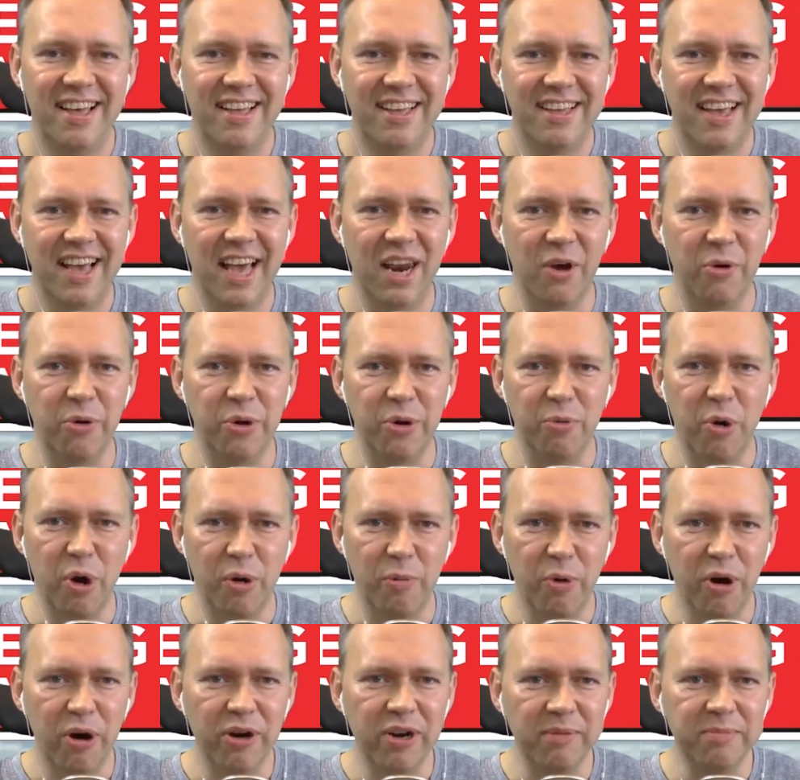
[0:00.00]
Hello and a
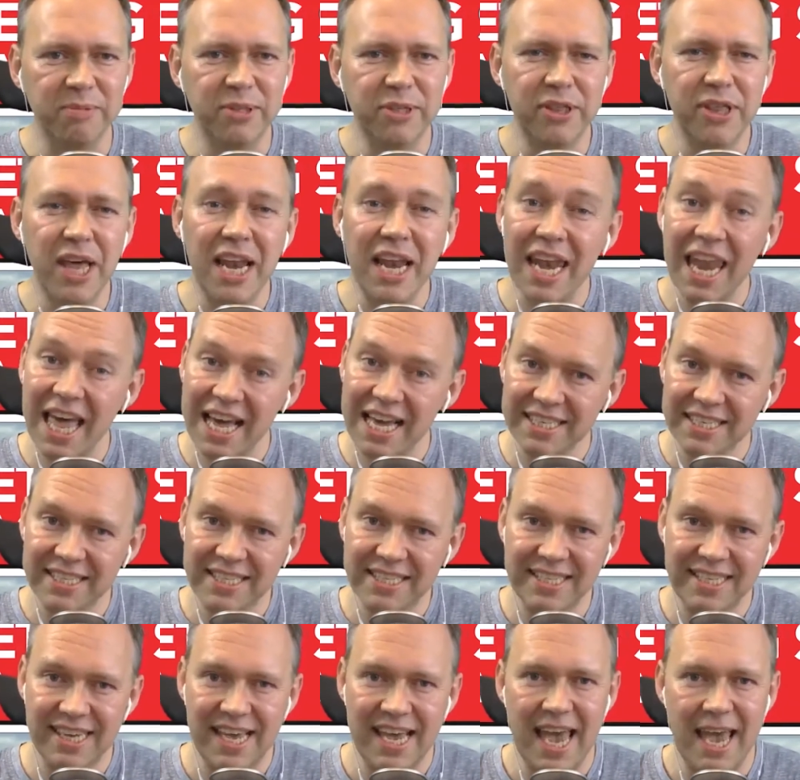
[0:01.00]
warm welcome to the
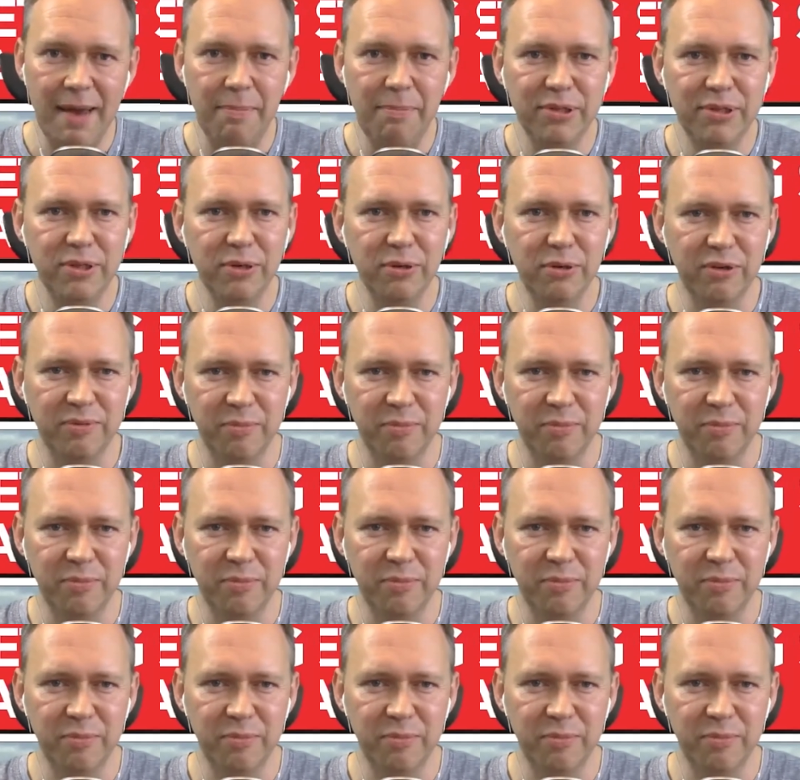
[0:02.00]
last episode of